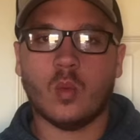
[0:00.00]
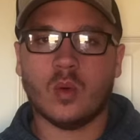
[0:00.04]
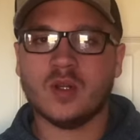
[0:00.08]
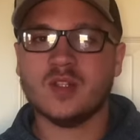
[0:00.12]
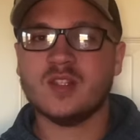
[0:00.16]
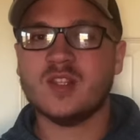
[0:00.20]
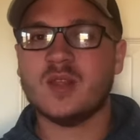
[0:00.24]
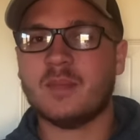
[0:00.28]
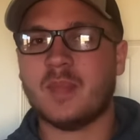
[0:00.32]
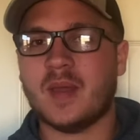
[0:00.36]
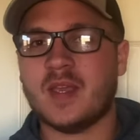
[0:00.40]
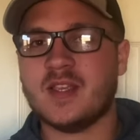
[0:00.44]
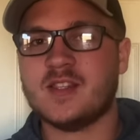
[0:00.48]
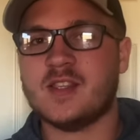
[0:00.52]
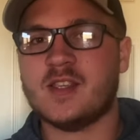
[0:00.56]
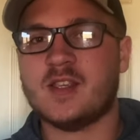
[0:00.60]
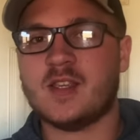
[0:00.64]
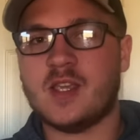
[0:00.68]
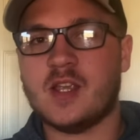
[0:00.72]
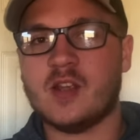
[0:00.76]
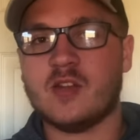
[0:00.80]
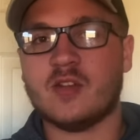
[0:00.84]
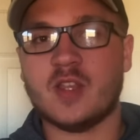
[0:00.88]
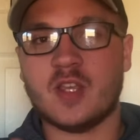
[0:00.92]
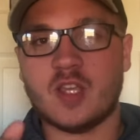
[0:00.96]
What is the basic
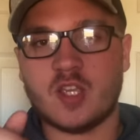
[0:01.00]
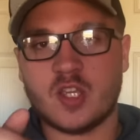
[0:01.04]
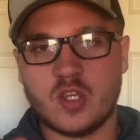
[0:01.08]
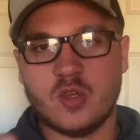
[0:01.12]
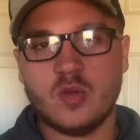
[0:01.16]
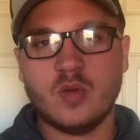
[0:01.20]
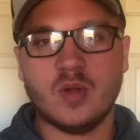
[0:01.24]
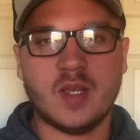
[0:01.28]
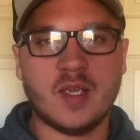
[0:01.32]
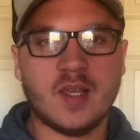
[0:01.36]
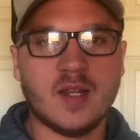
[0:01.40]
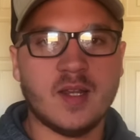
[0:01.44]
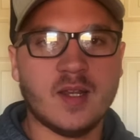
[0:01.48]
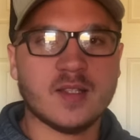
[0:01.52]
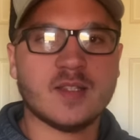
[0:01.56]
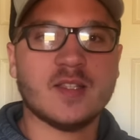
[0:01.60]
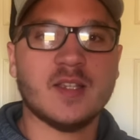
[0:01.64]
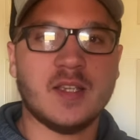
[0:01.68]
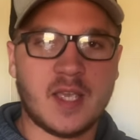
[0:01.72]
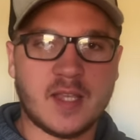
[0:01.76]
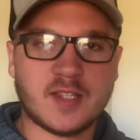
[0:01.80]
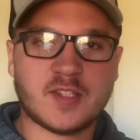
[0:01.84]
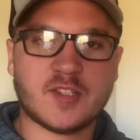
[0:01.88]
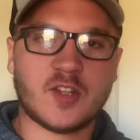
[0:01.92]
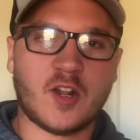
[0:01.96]
gear that you need to
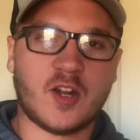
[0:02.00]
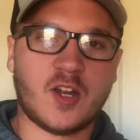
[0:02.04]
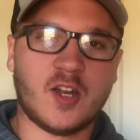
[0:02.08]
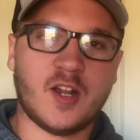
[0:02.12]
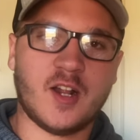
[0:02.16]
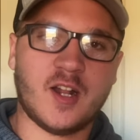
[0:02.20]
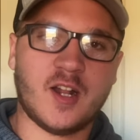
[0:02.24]
get started